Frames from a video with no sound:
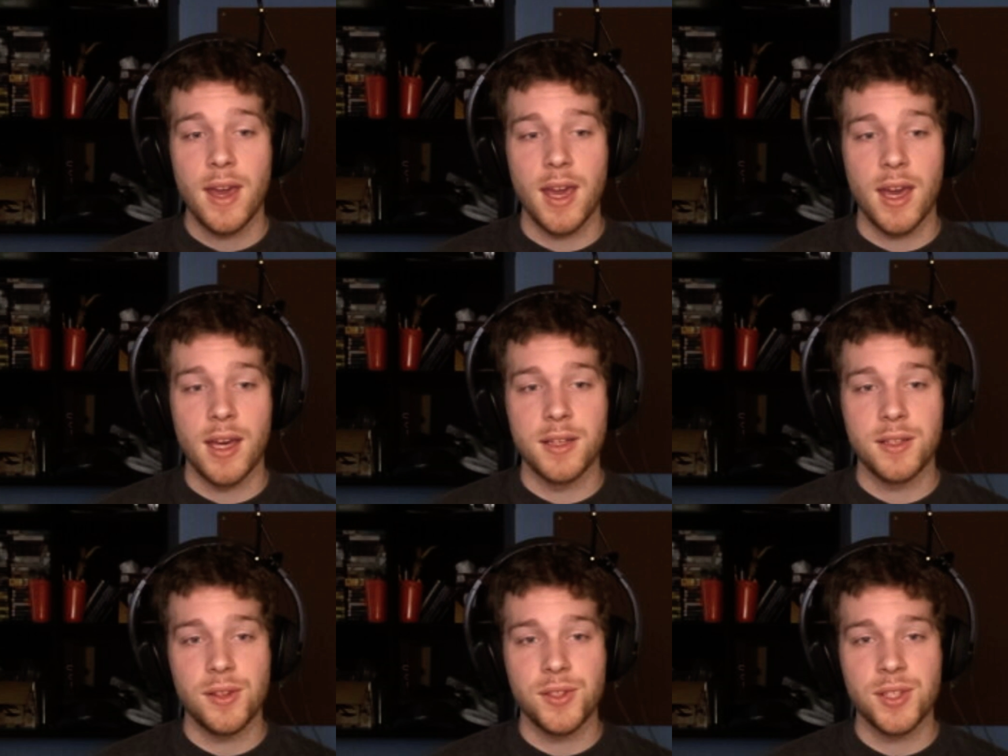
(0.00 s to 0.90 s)

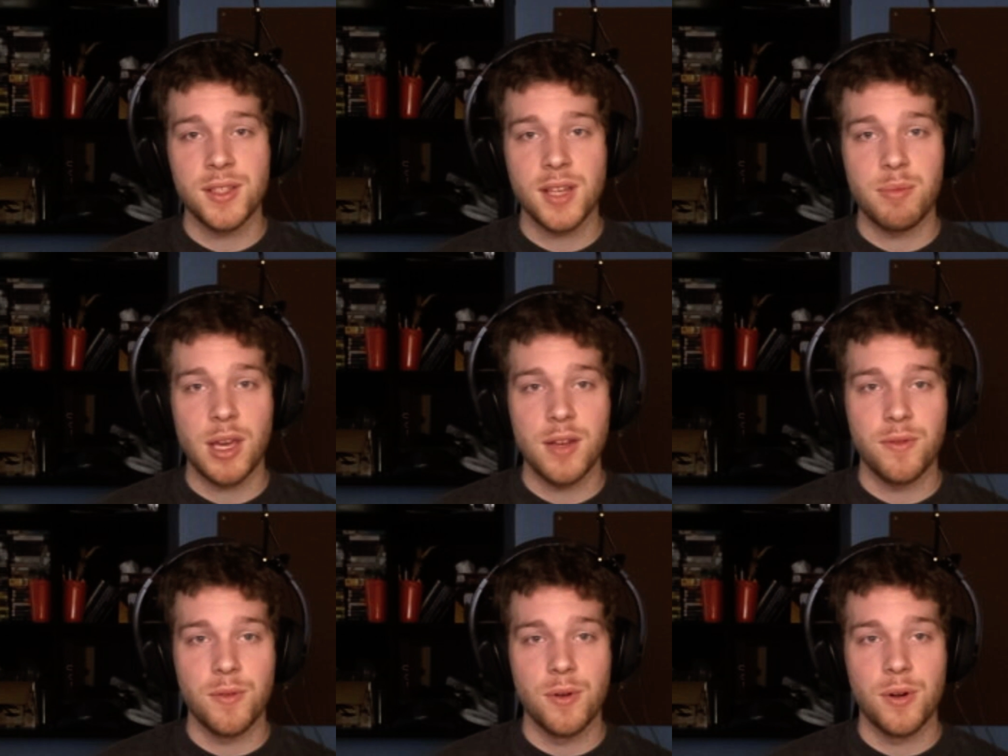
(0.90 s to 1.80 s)
And since I paid
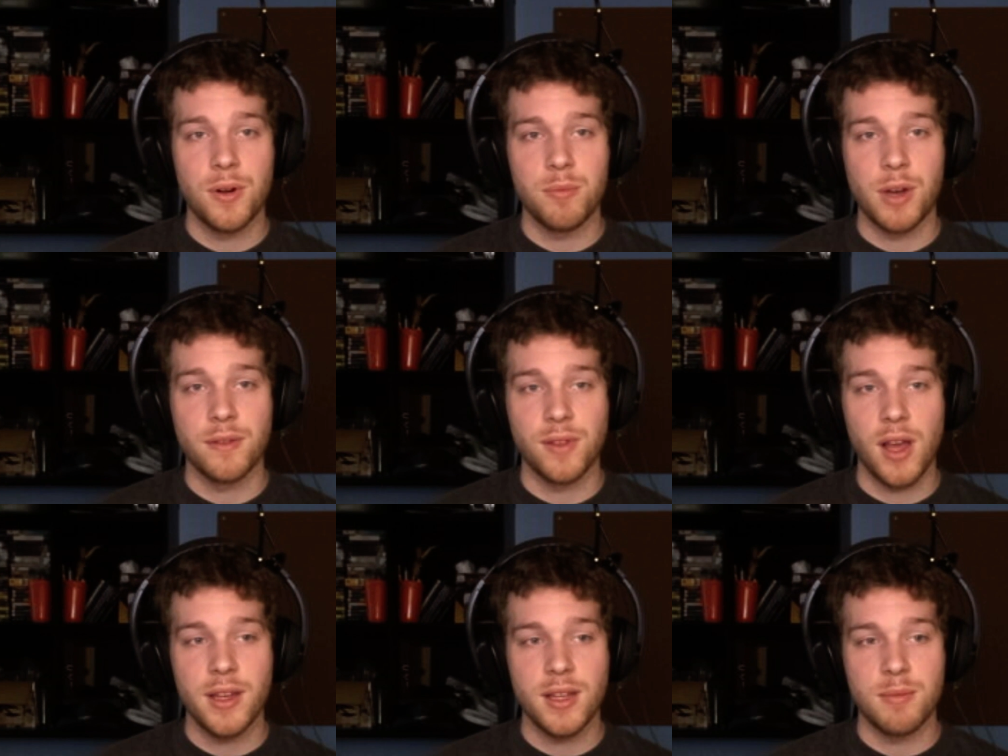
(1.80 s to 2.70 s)
for my
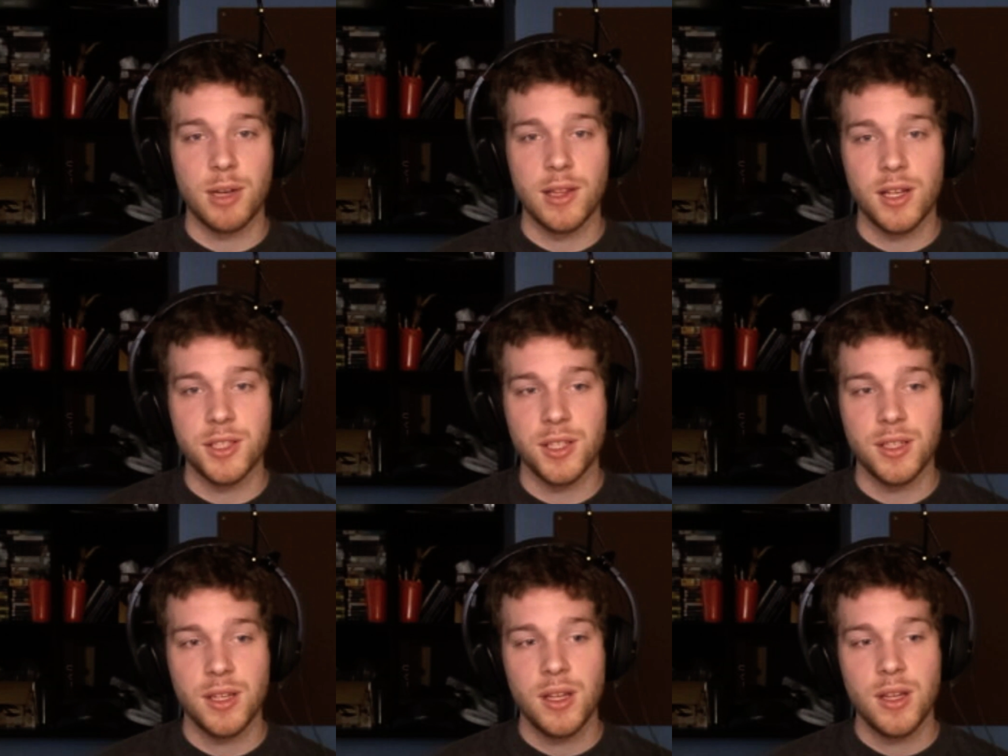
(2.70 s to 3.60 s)
flight and my lodging